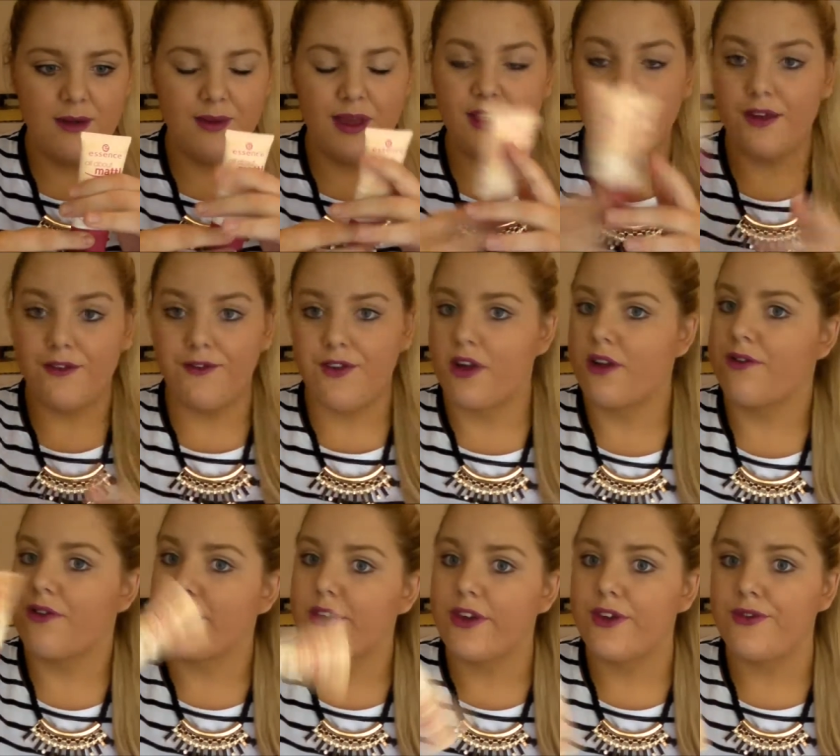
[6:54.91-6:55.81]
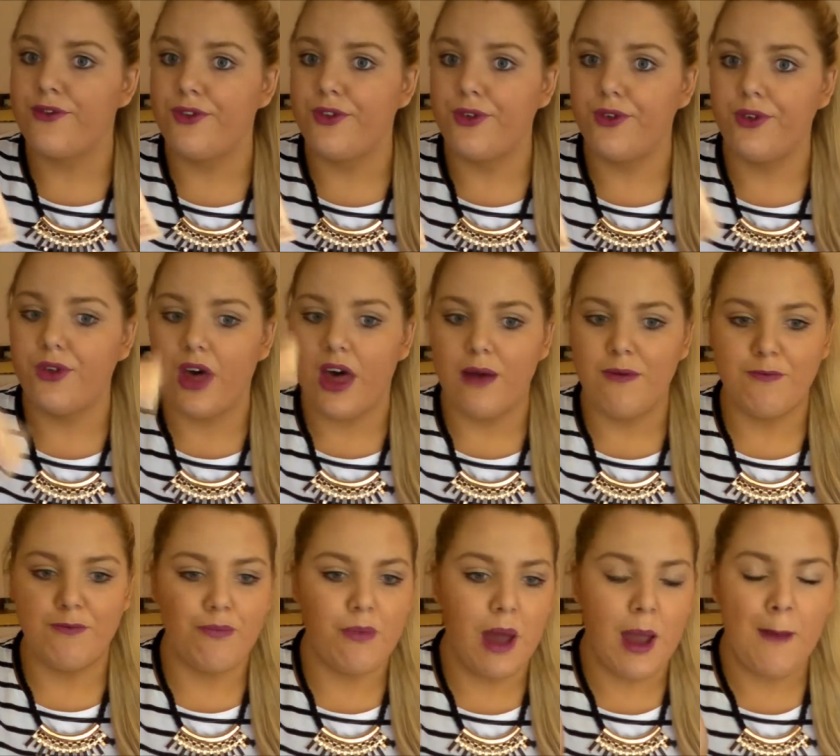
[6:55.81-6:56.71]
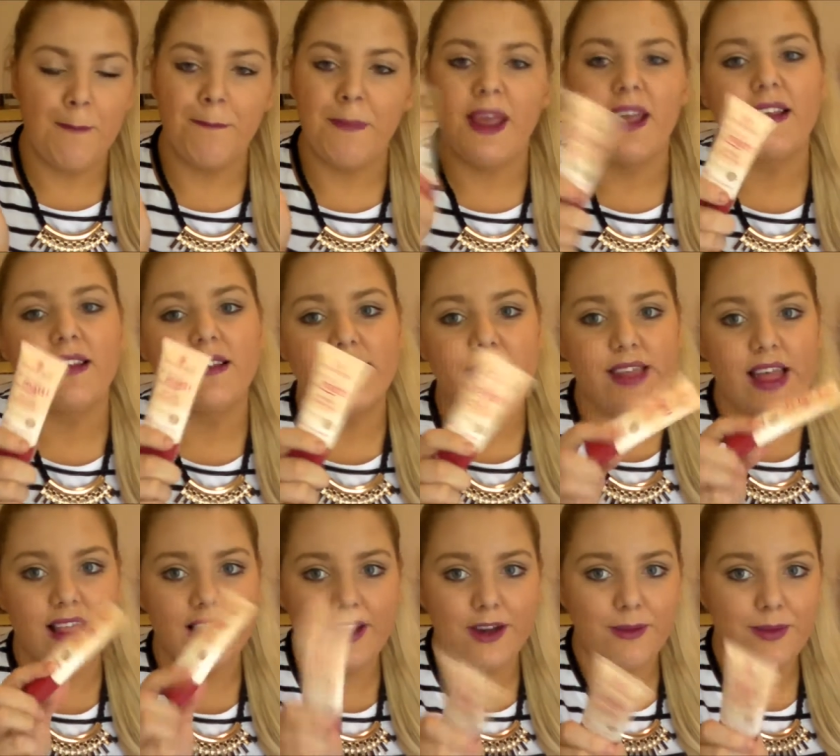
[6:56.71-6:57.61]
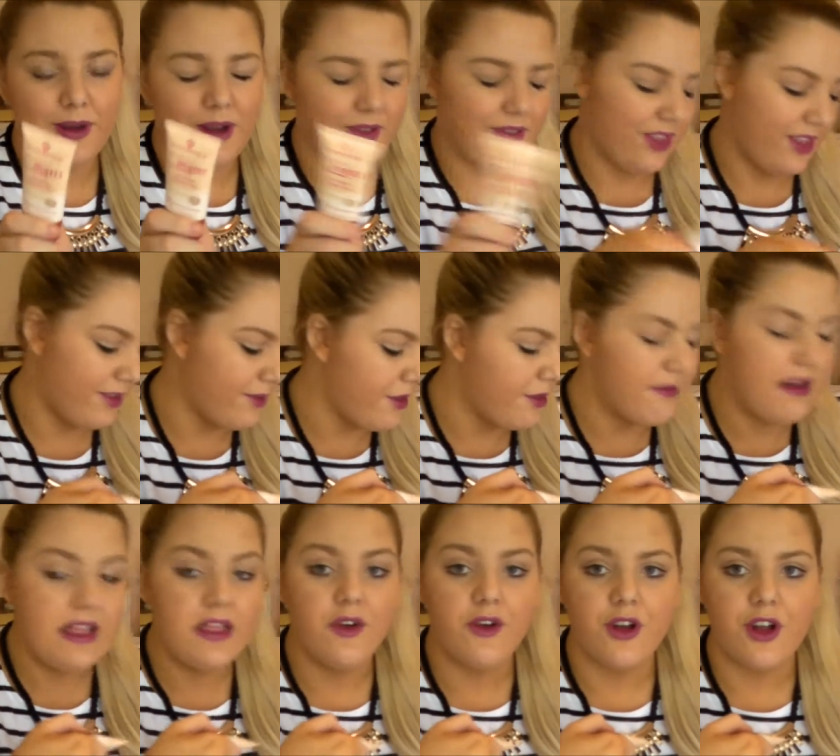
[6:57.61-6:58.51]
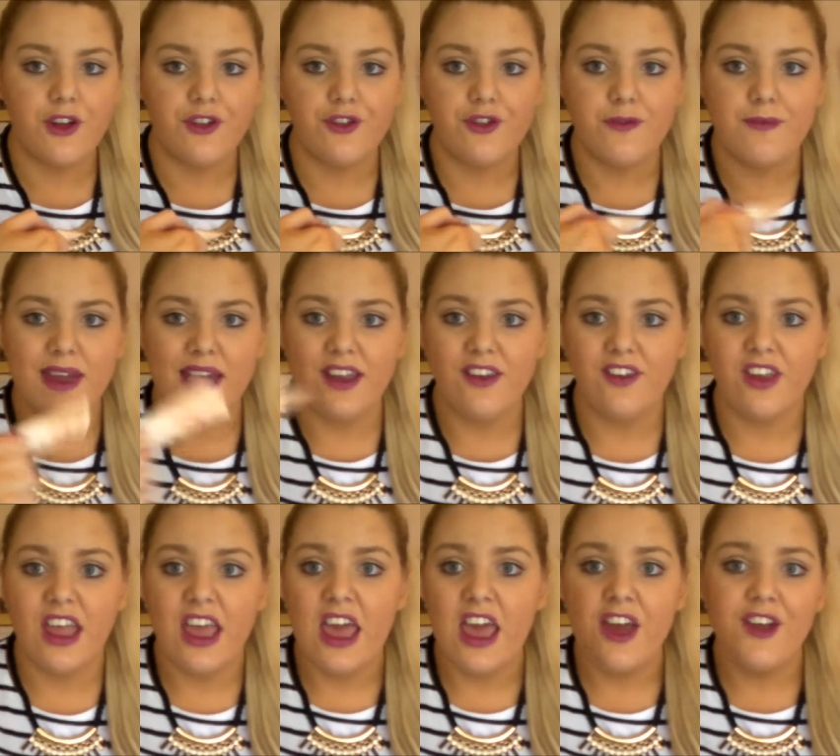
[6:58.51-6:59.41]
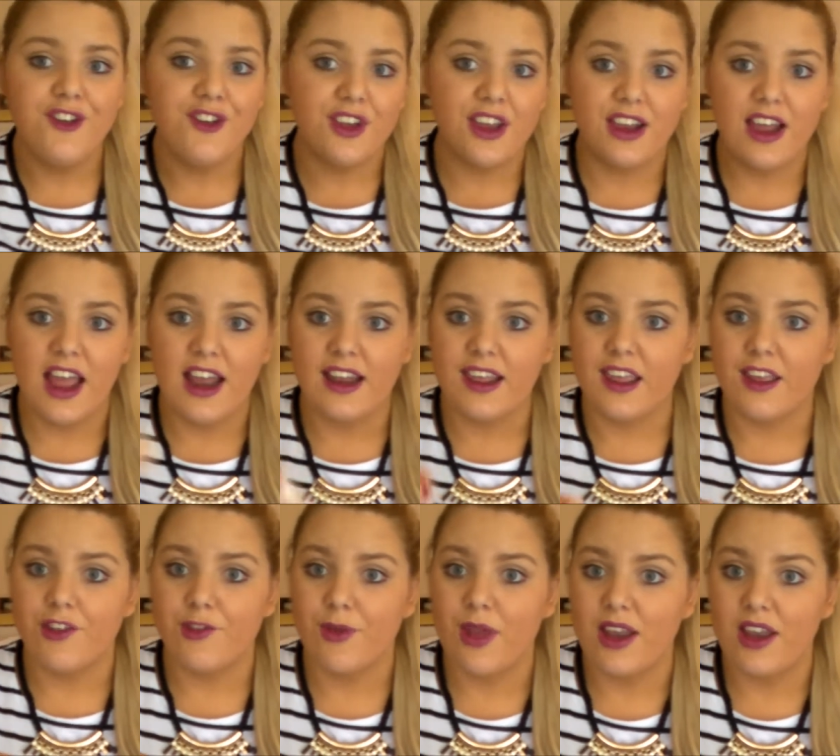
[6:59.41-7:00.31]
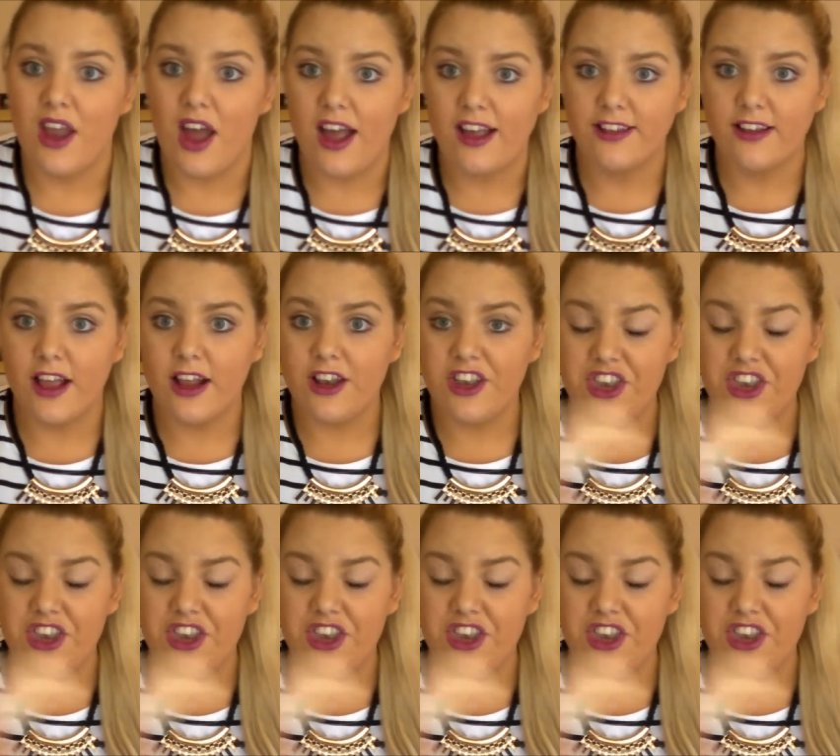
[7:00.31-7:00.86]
it's very full. I mixed a little bit of this with my L'Oreal True Match and it gives me a nice